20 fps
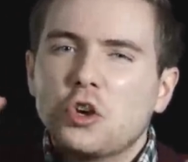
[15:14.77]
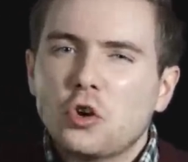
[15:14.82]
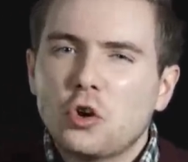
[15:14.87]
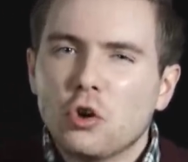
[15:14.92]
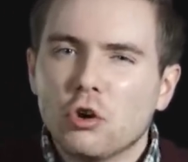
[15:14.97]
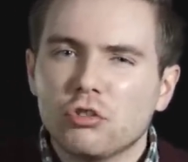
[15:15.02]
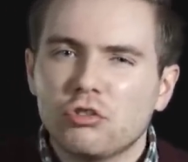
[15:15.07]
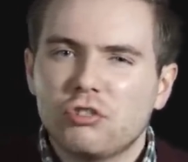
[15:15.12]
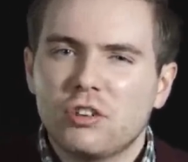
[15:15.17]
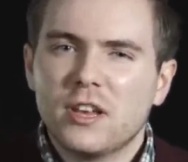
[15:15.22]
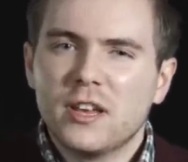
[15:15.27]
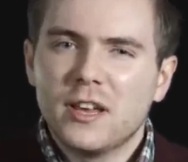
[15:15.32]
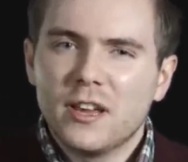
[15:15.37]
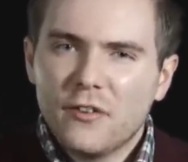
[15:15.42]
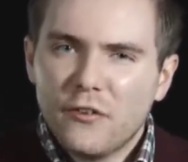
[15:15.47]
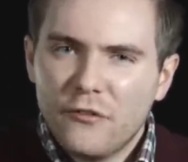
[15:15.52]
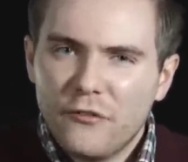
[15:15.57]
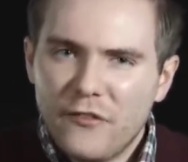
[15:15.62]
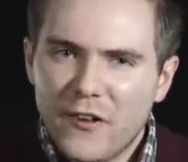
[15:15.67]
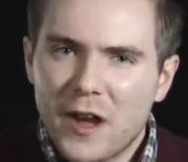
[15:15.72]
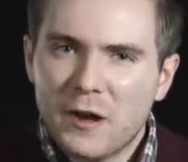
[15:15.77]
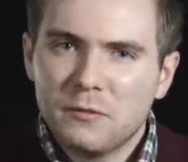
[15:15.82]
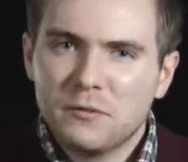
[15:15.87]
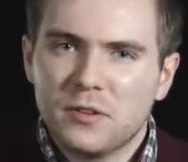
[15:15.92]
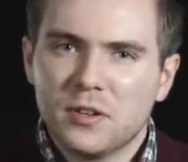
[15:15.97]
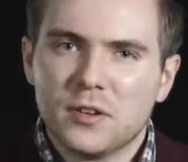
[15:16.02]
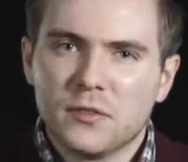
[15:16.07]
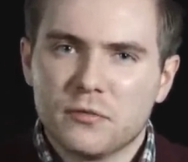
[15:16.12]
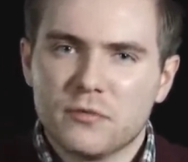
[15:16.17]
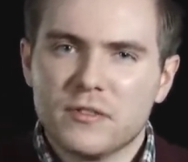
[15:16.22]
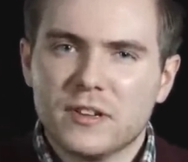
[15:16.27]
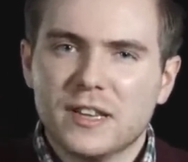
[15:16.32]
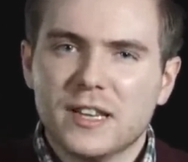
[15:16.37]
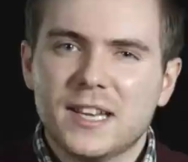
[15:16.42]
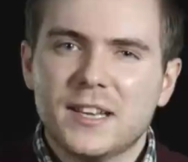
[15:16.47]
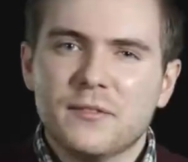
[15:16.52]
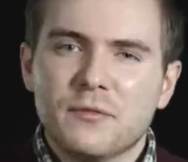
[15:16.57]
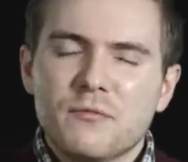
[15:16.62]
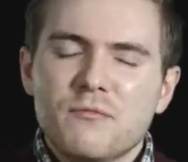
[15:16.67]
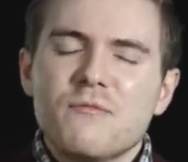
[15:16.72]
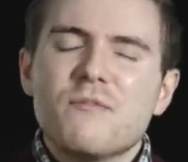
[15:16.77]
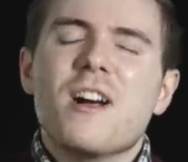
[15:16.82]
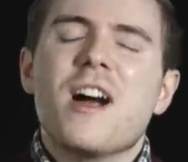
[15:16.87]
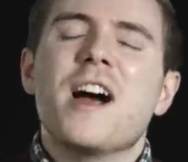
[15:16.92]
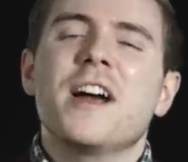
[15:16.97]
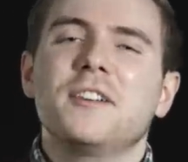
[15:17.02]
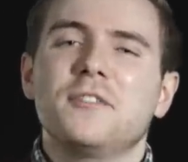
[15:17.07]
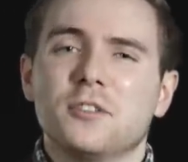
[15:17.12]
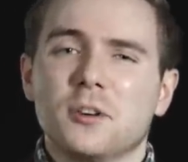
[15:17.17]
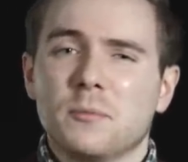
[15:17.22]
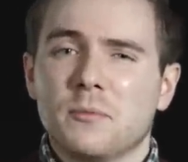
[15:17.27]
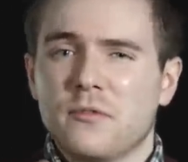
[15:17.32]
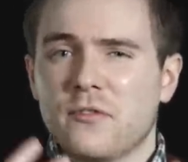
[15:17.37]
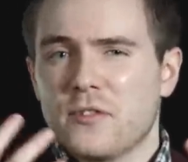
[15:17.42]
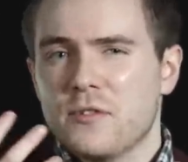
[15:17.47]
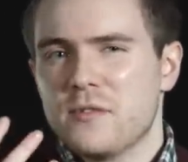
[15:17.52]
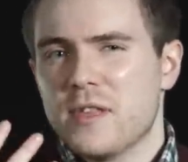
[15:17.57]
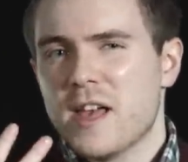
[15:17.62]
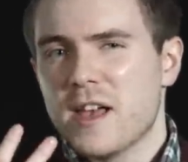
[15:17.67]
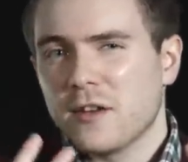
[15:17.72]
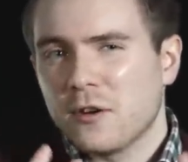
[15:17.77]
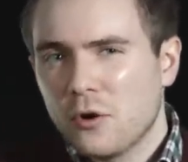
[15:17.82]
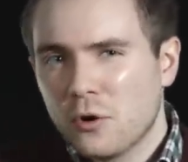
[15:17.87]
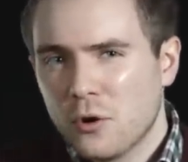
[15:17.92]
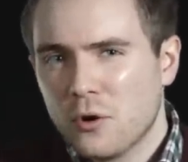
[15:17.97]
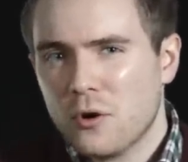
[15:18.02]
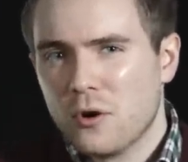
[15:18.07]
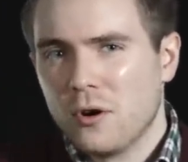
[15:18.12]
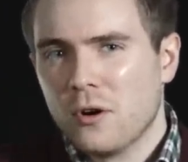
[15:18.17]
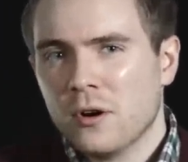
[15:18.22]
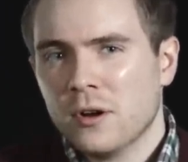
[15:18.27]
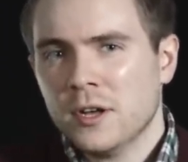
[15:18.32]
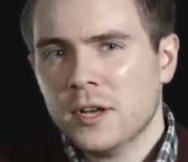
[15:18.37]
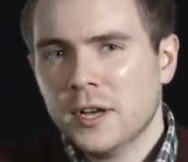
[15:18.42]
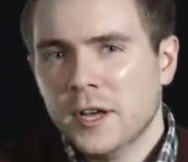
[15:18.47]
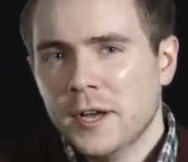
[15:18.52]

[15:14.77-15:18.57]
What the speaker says: gushing fountain of relief rise up through their core.